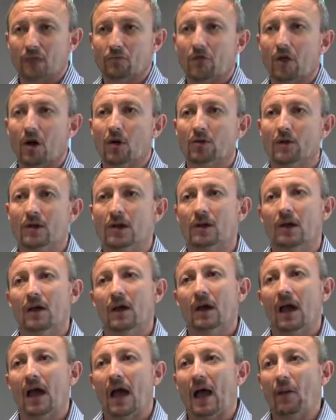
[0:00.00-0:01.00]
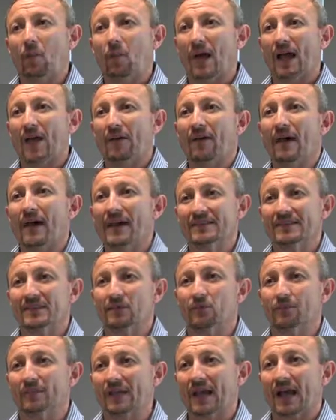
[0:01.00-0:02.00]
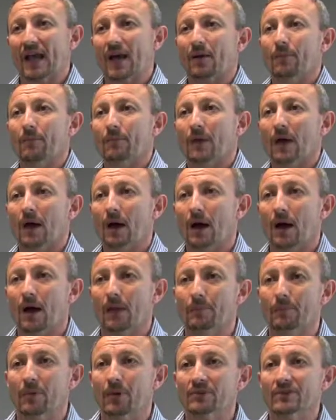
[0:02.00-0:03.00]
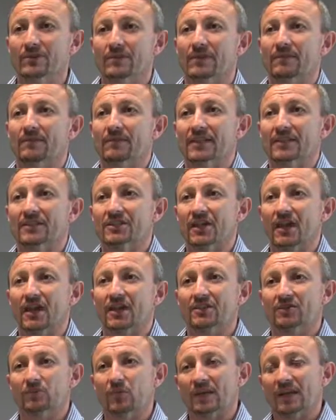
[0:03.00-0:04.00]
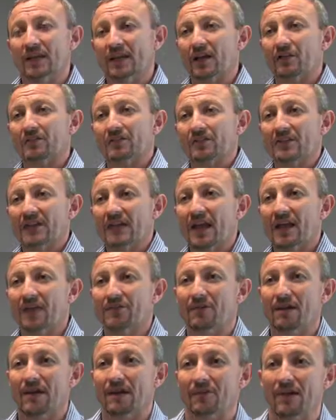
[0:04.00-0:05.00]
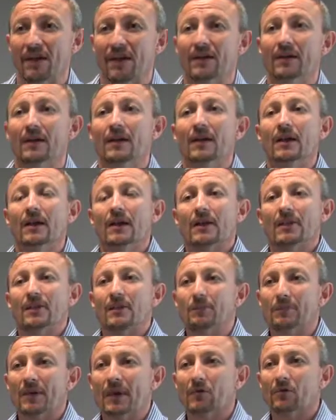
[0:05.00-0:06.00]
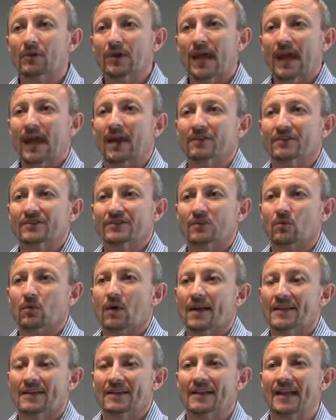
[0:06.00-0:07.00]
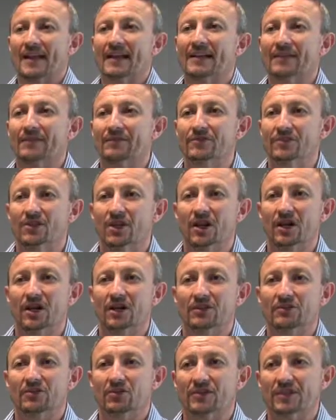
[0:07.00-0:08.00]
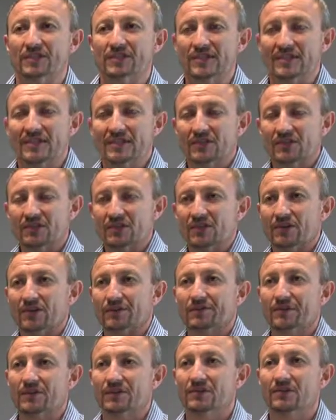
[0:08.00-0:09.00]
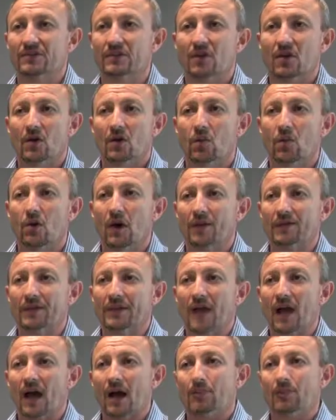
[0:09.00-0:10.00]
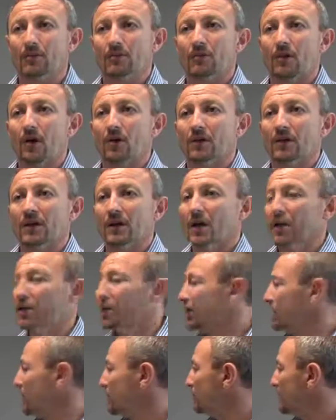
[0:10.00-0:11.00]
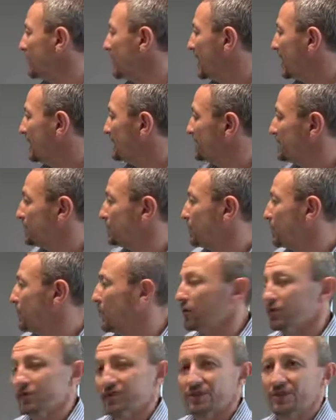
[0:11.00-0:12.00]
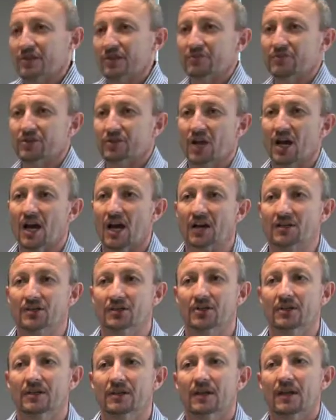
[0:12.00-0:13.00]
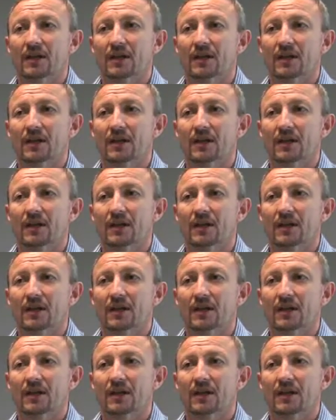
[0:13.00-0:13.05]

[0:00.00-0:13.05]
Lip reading: roller, whereas it will become positively charged when it goes in the other area. The belt carries away the negative charge on its inner surface, while the upper roller accumulates positive charge.